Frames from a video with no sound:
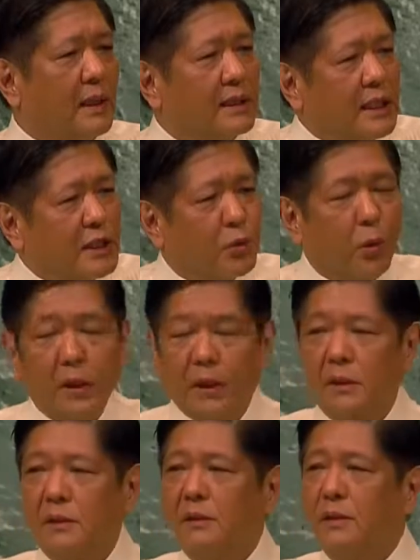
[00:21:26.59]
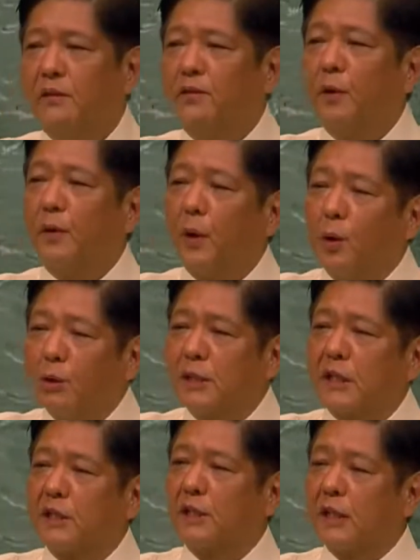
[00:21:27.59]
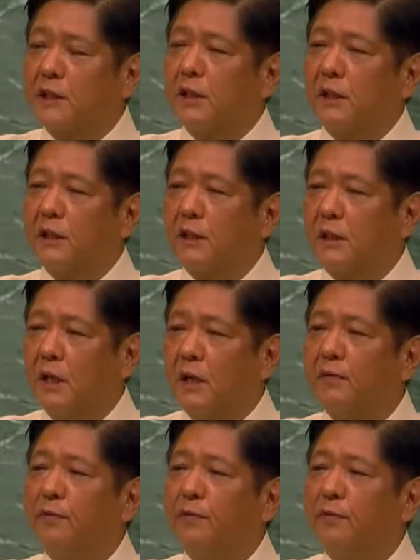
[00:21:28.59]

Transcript: Let us work for those successes